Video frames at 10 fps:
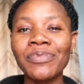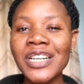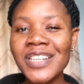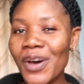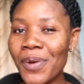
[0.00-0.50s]

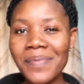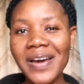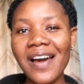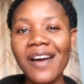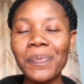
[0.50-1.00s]
the
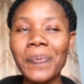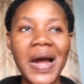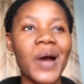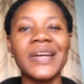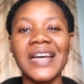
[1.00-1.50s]
normal
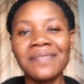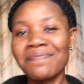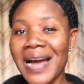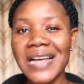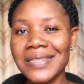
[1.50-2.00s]
powdered
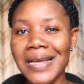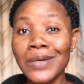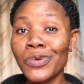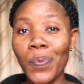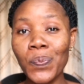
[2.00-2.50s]
mask
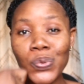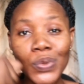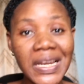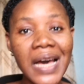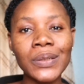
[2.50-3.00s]
cannot
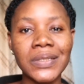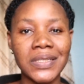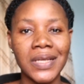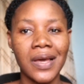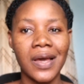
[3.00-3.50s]
pull out
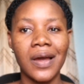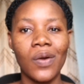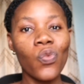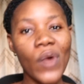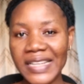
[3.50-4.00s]

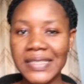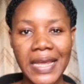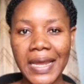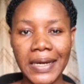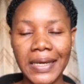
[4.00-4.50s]

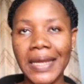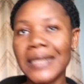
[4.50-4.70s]
whitehead.